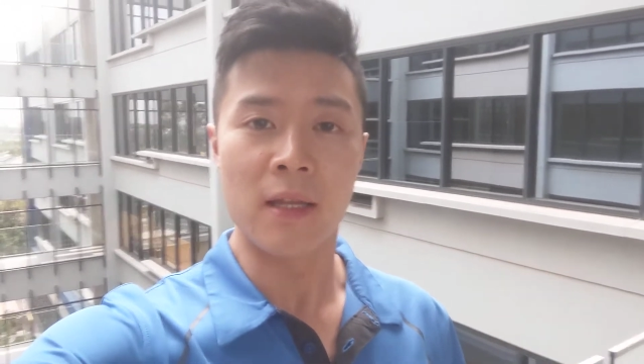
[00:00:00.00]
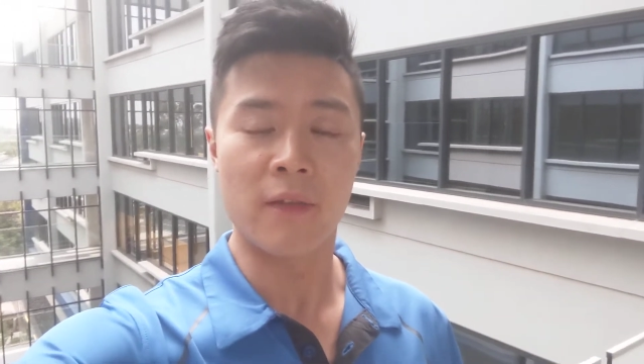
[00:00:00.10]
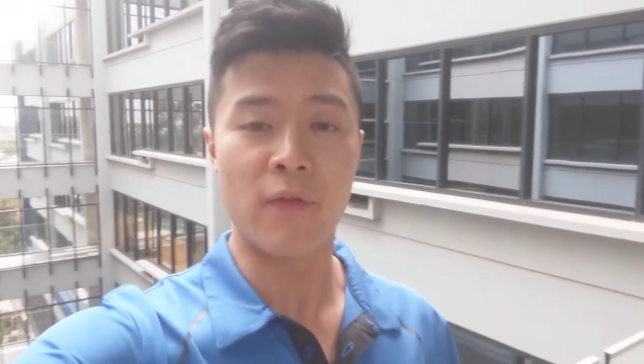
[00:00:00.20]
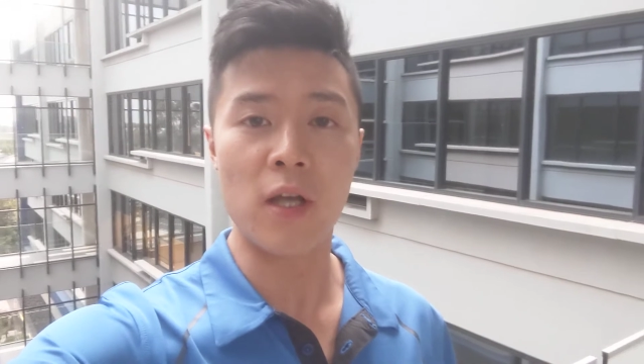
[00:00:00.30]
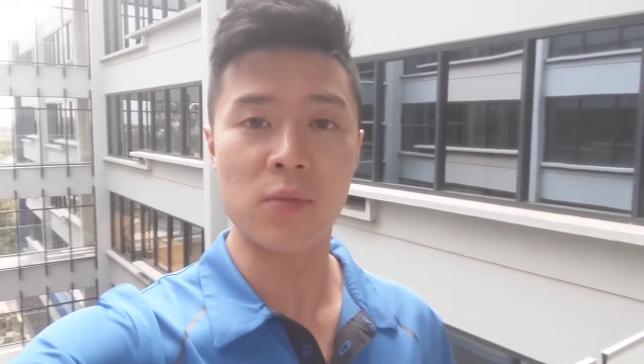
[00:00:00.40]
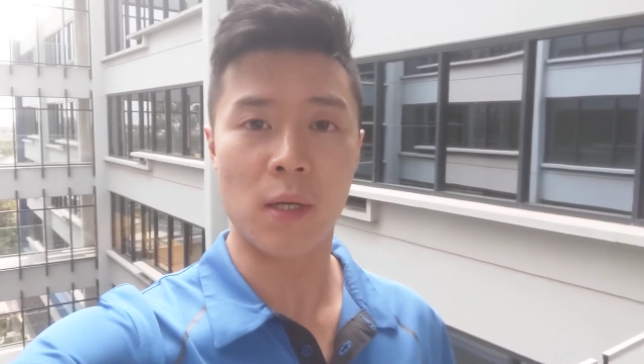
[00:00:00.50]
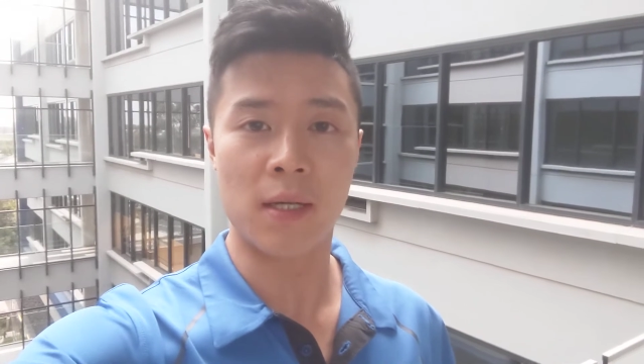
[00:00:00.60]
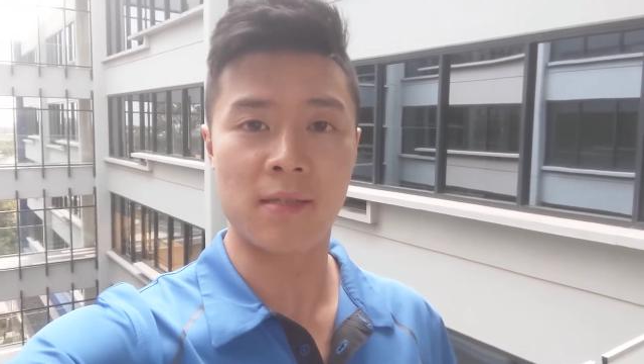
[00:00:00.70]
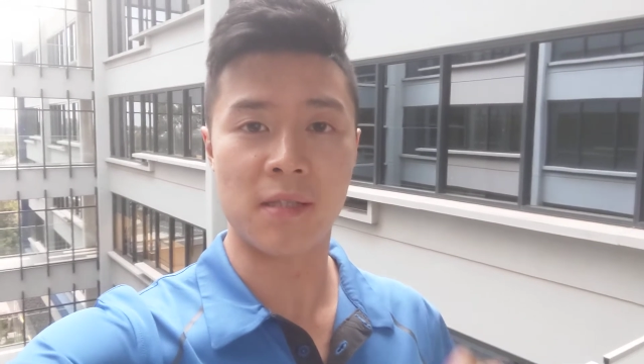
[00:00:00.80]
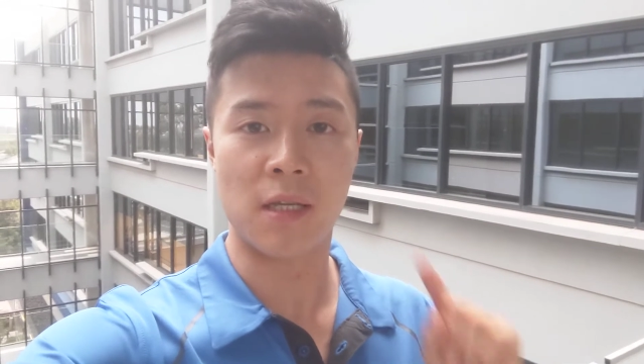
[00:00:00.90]
The first one
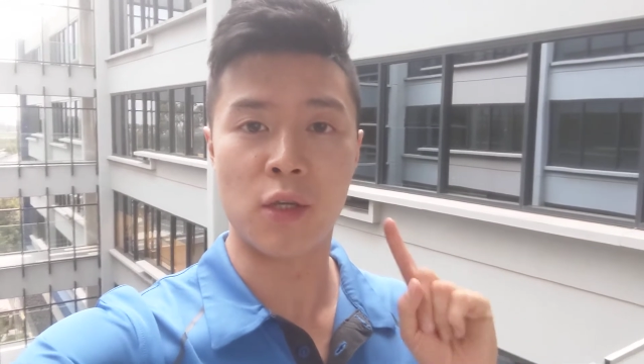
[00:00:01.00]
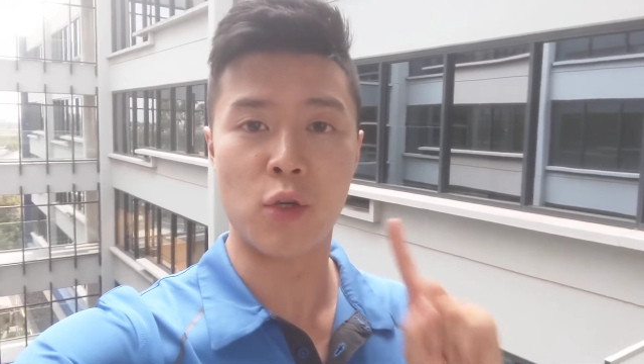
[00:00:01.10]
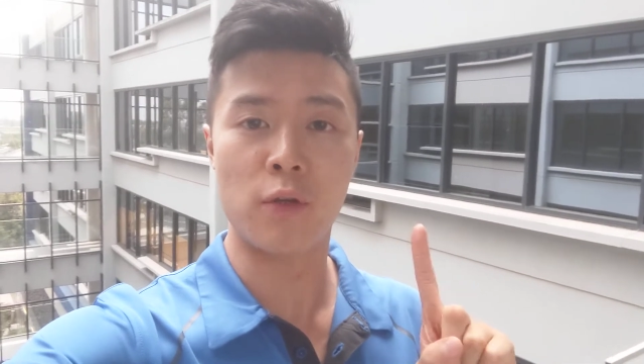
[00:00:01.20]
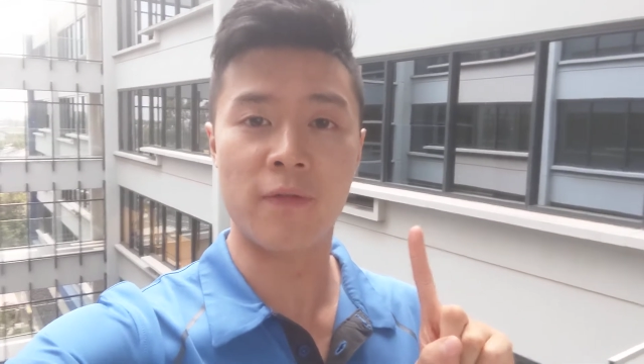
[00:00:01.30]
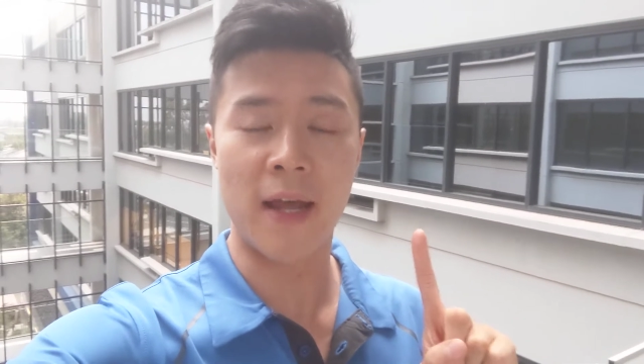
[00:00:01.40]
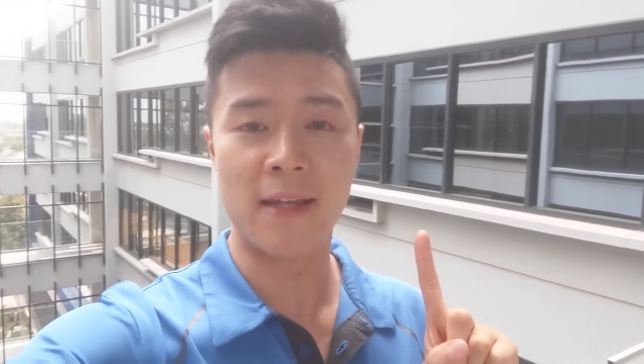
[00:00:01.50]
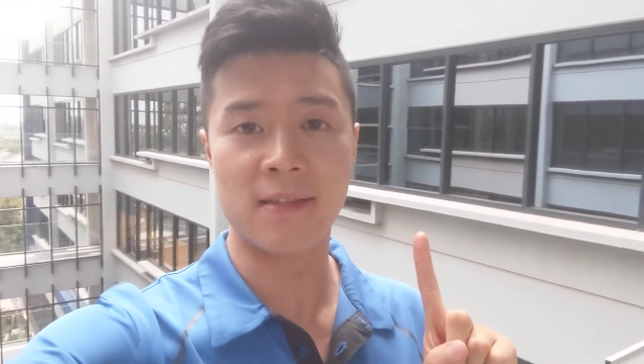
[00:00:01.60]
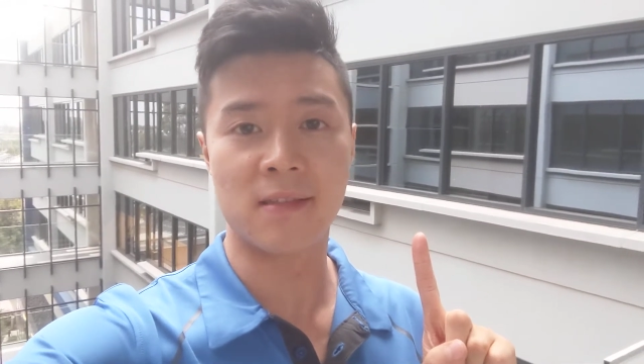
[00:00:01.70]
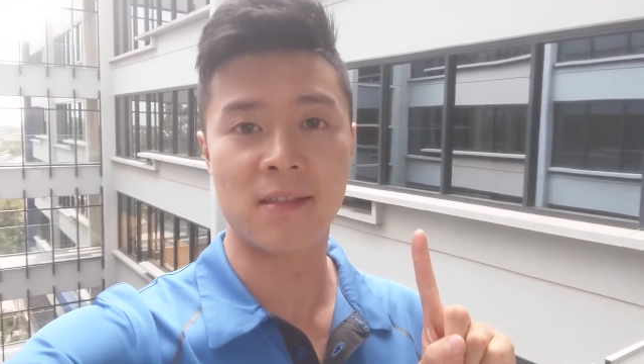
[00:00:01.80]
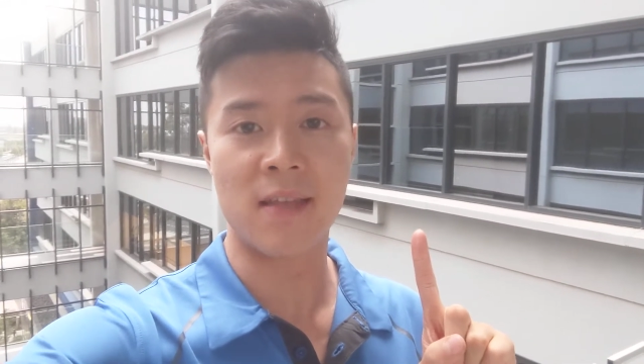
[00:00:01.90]
is the acute
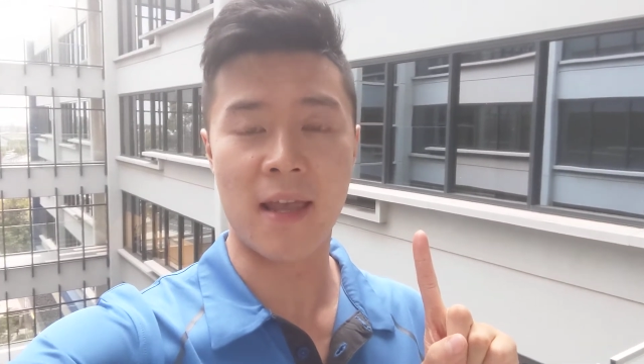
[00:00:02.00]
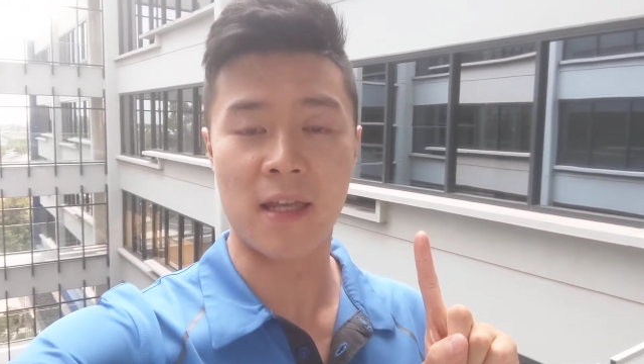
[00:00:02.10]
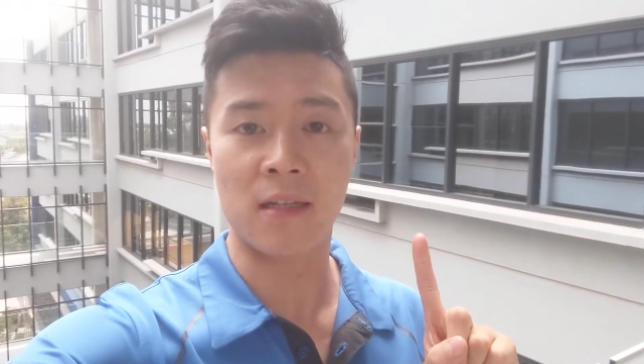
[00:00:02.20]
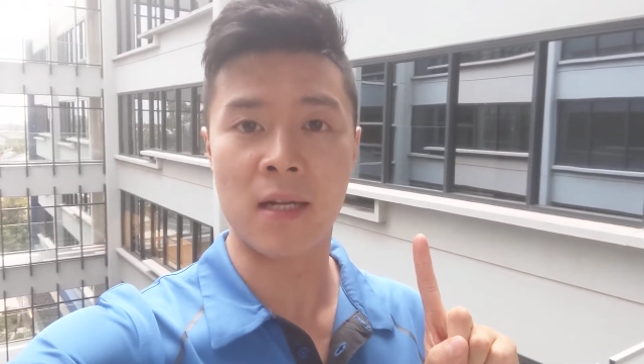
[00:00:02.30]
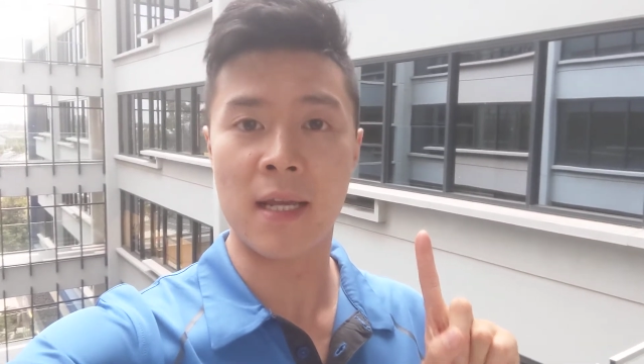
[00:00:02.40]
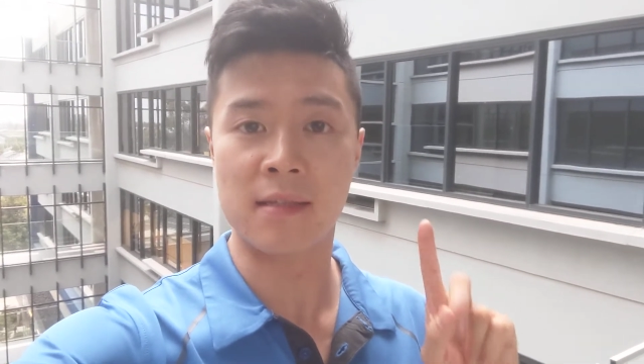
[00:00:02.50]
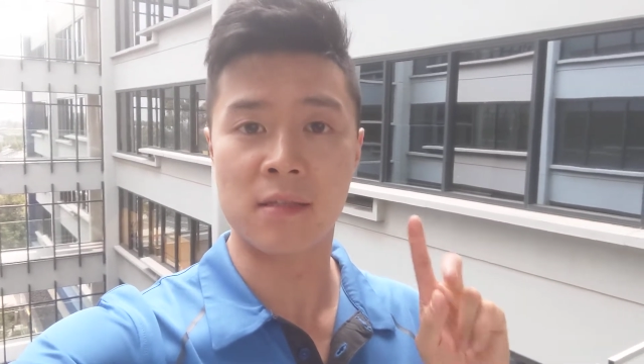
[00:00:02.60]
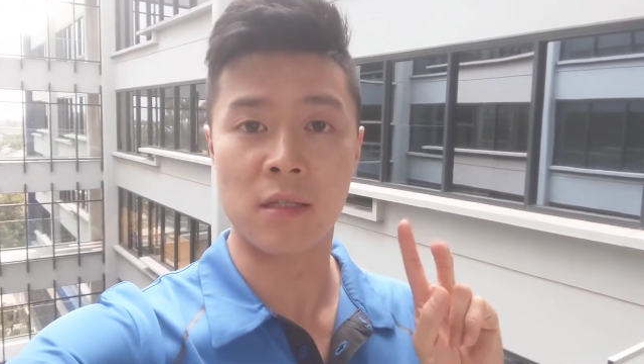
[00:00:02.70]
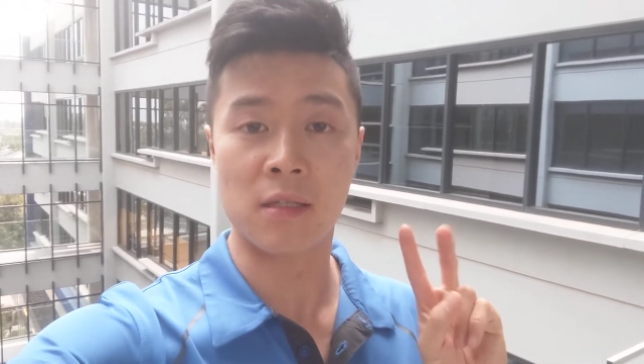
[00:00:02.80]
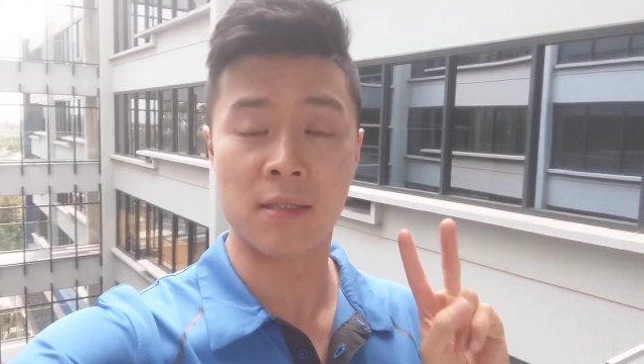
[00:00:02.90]
phase, the second is
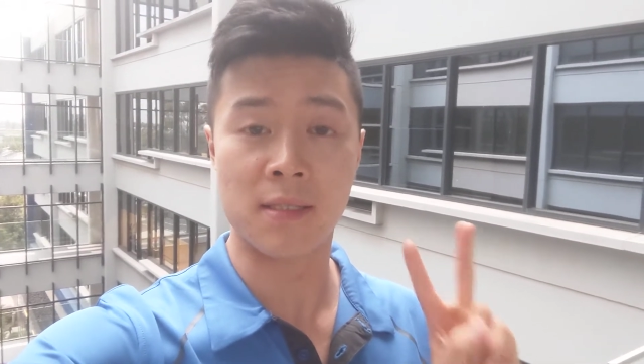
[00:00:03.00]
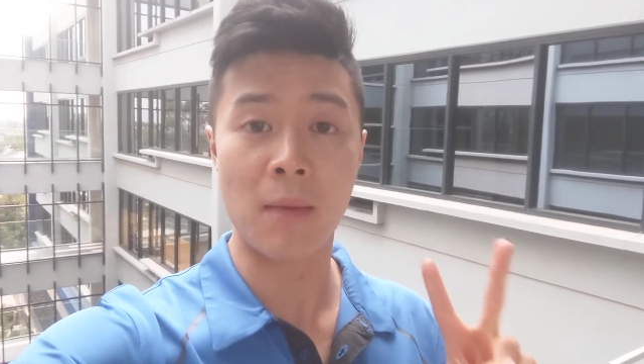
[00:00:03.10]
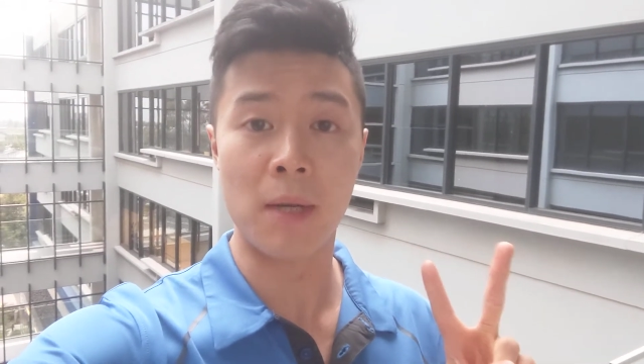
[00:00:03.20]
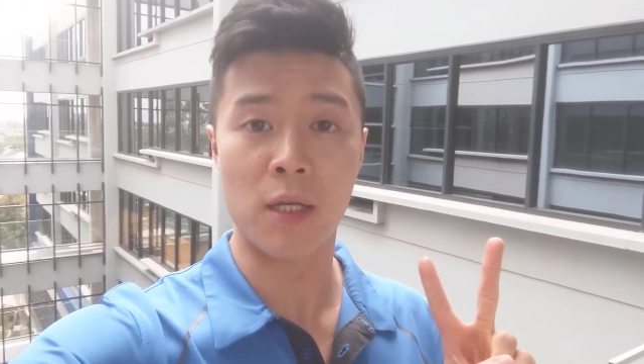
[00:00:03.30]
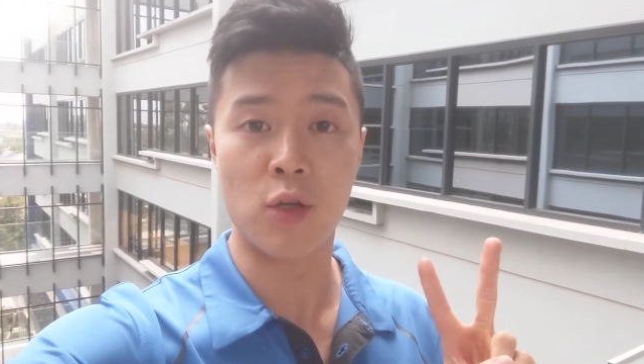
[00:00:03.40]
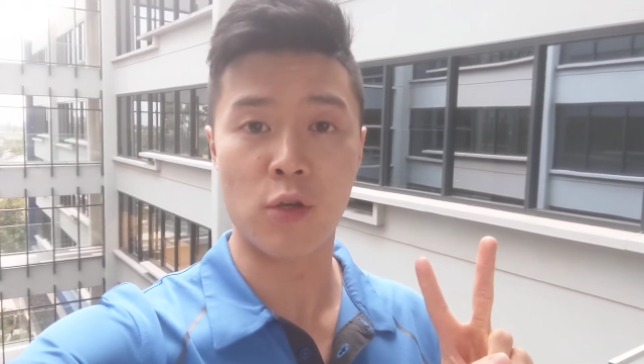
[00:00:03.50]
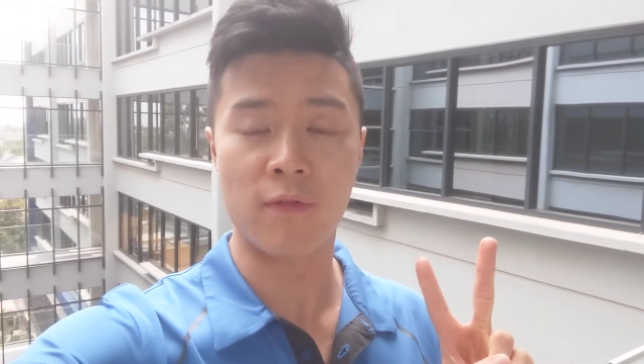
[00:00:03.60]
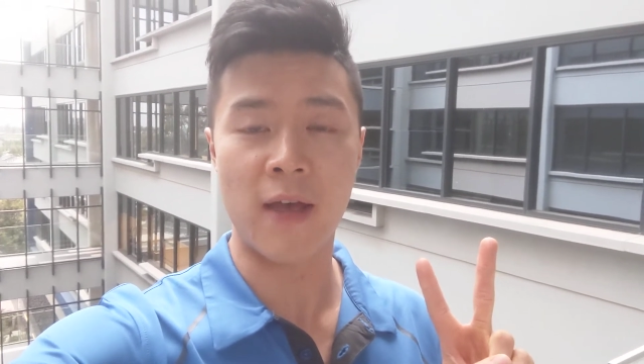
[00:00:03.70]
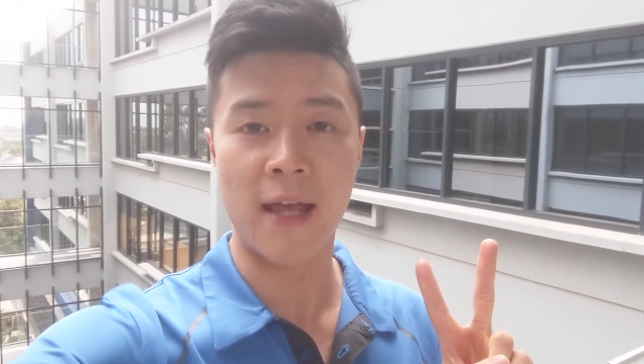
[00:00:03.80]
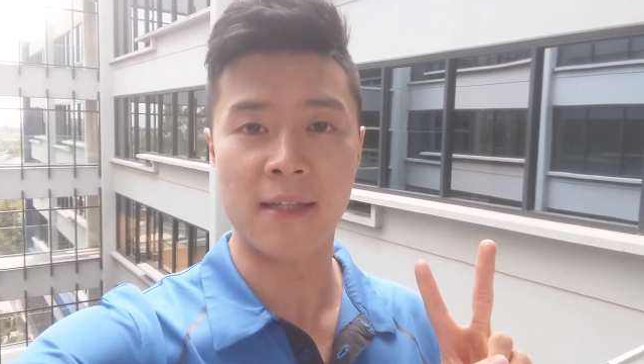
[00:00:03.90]
the subacute
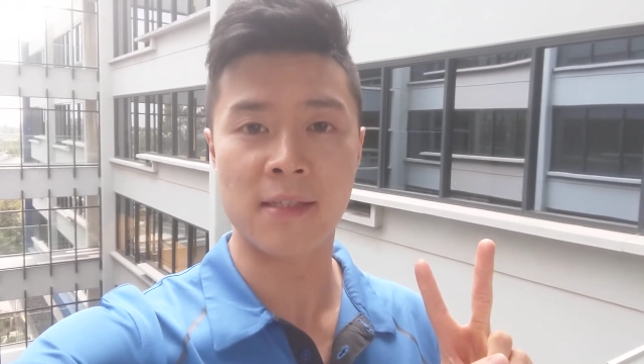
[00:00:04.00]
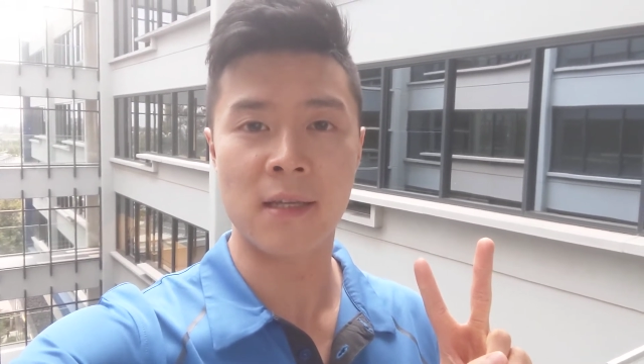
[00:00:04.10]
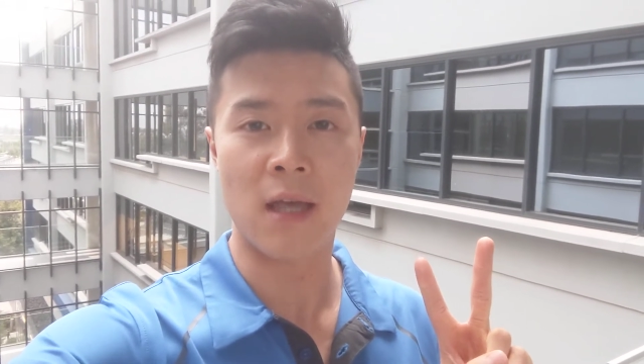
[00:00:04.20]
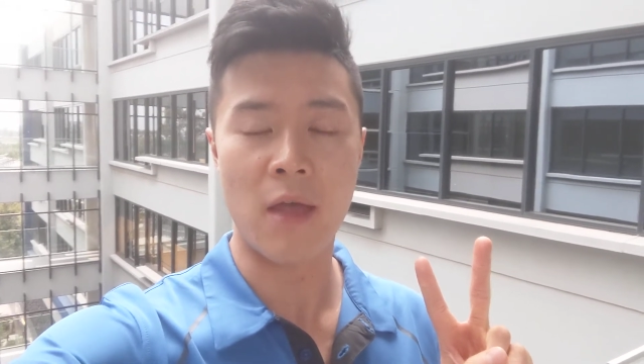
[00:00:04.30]
phase,